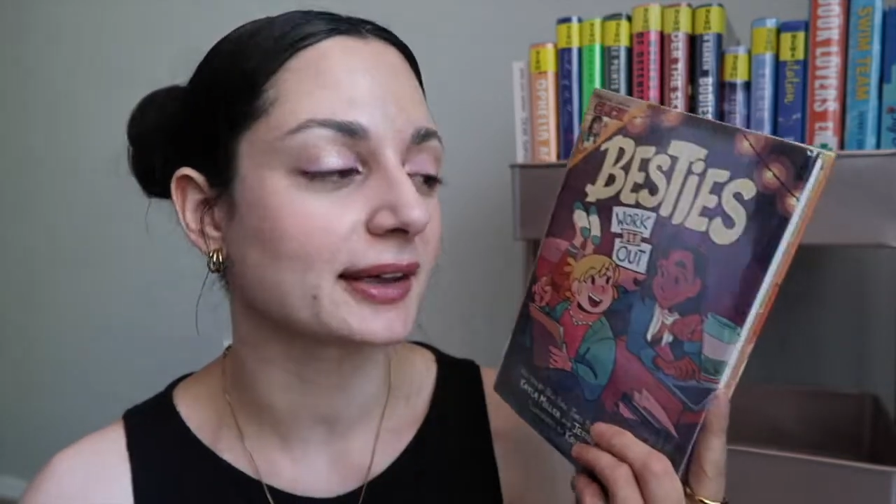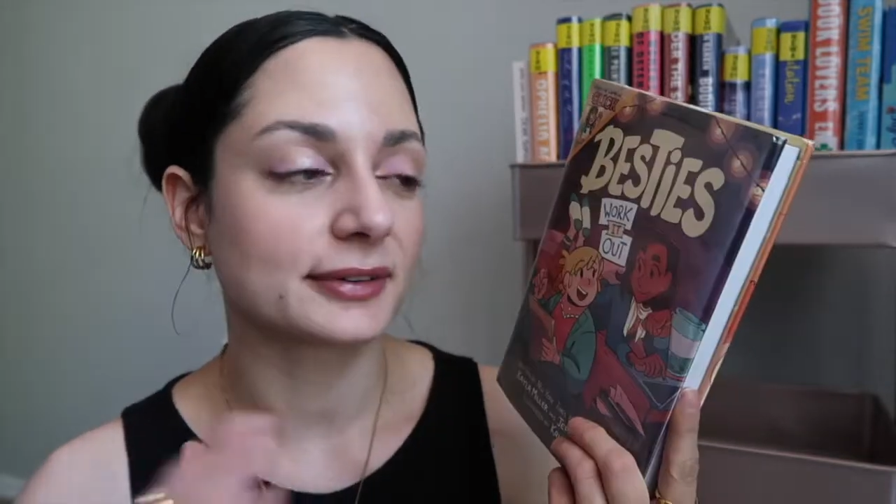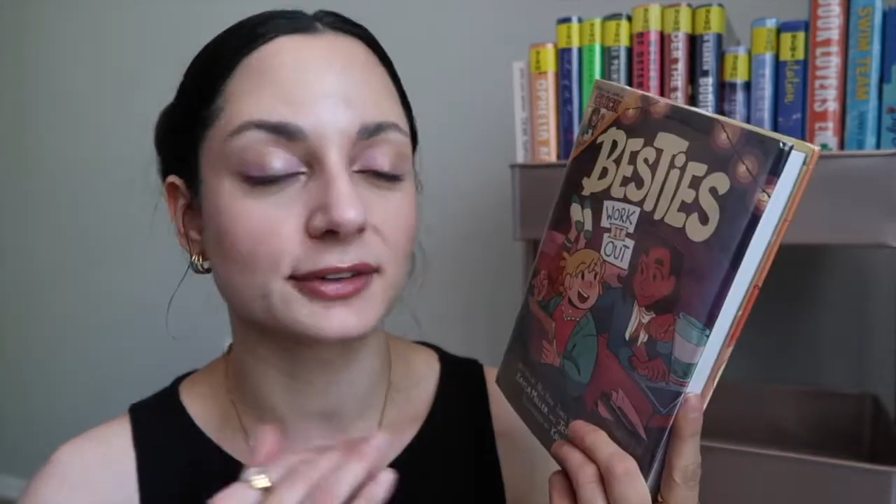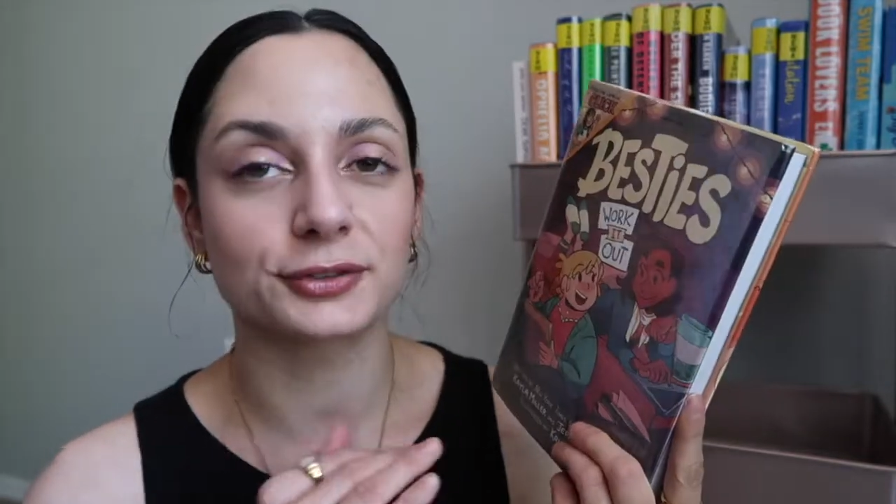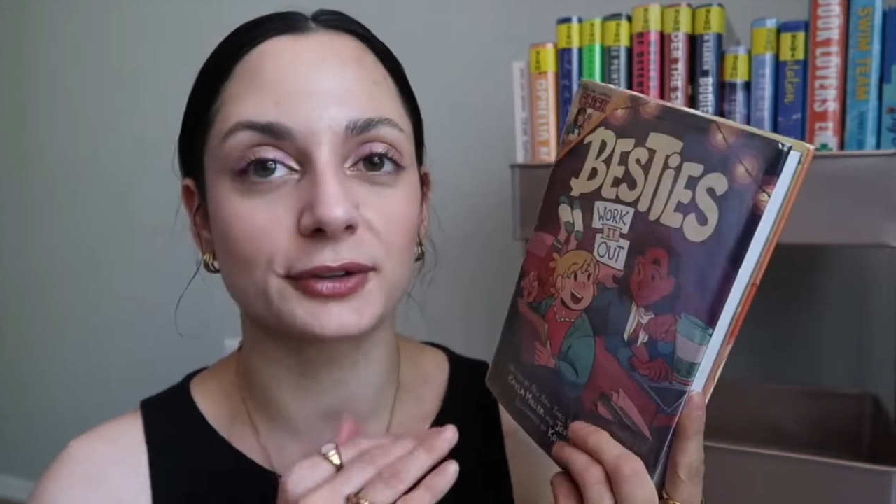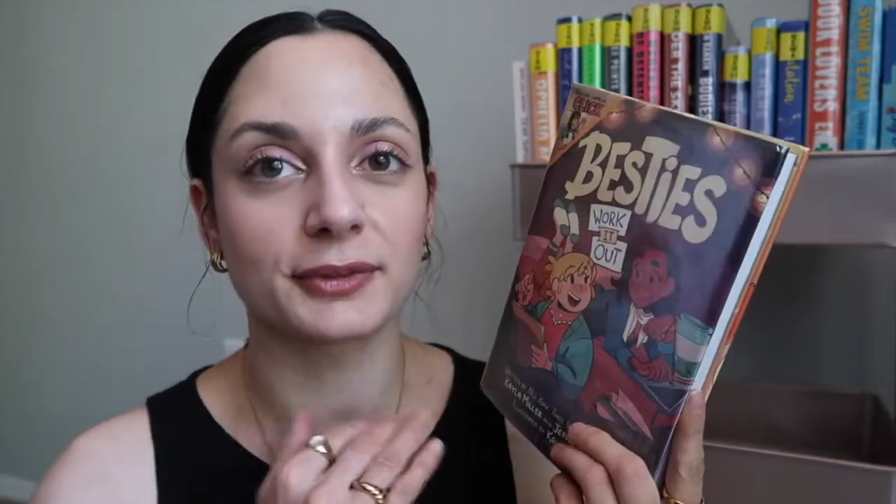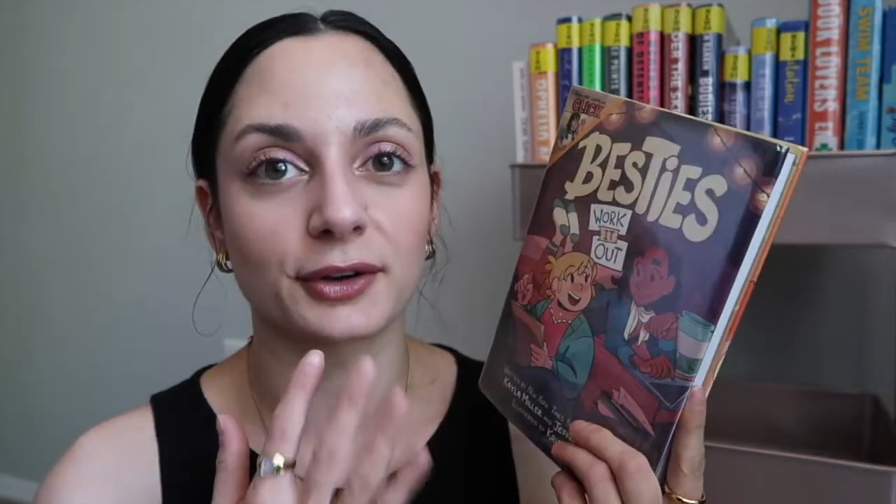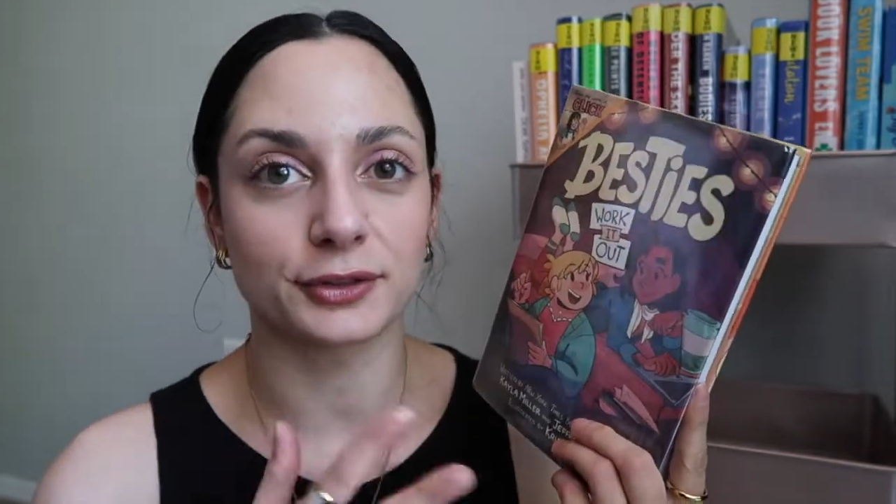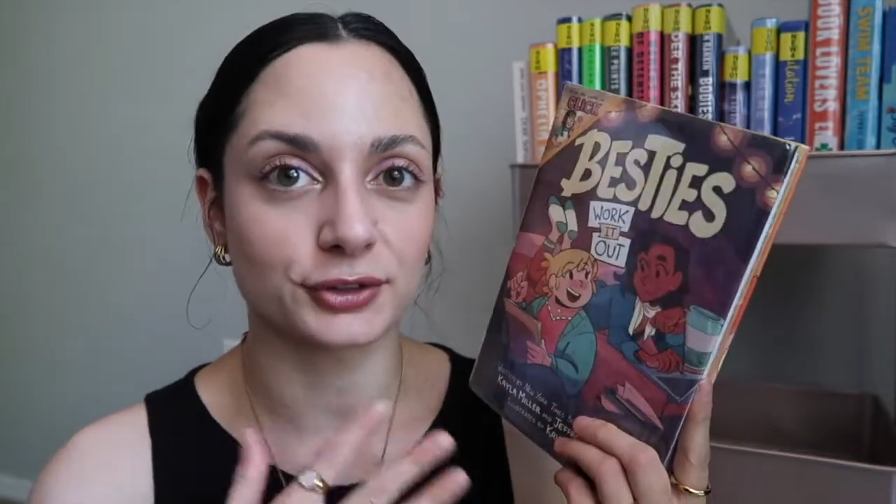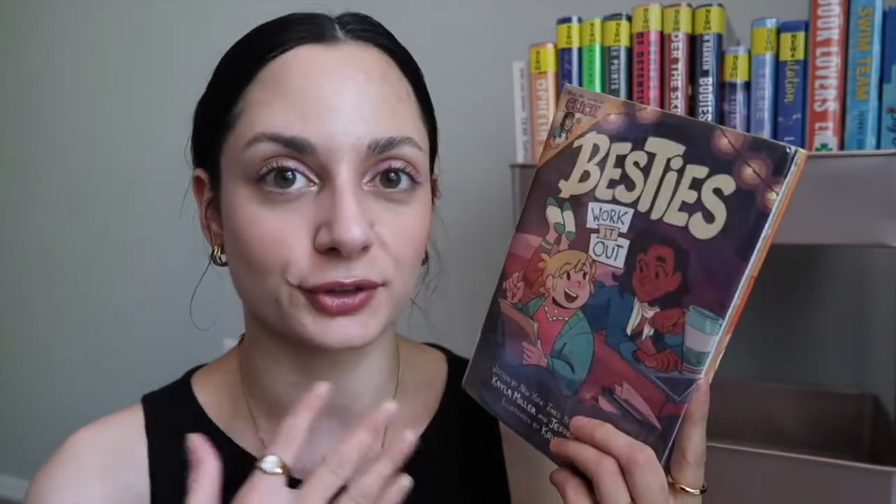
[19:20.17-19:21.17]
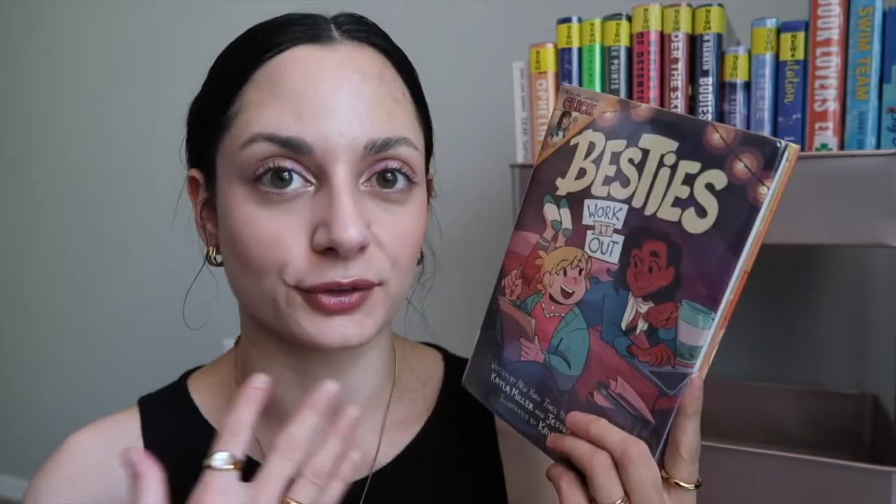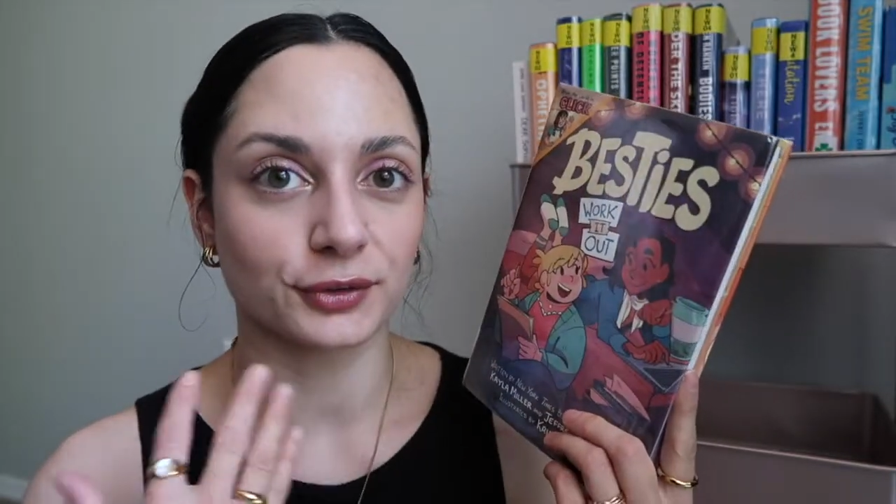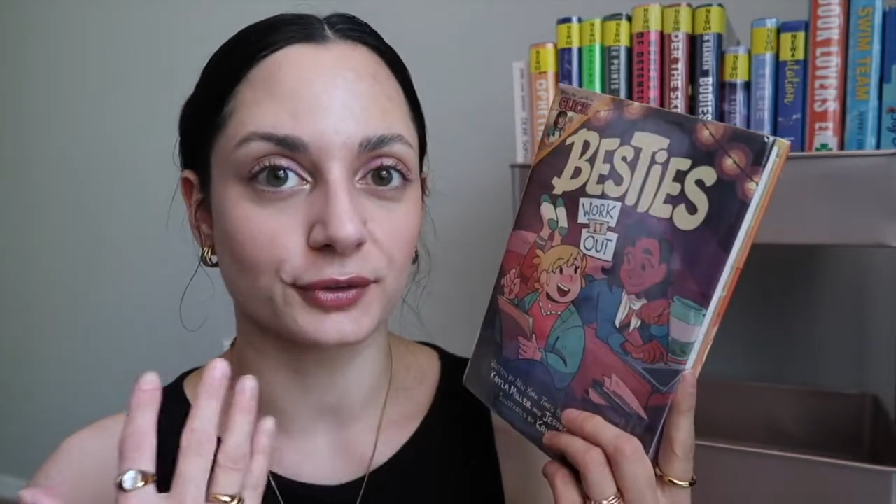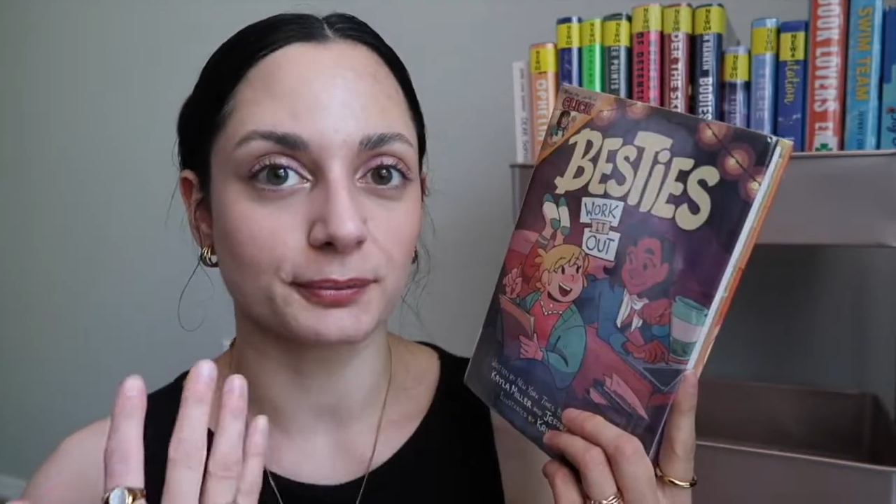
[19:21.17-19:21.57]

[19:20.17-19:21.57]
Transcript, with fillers: This is from the original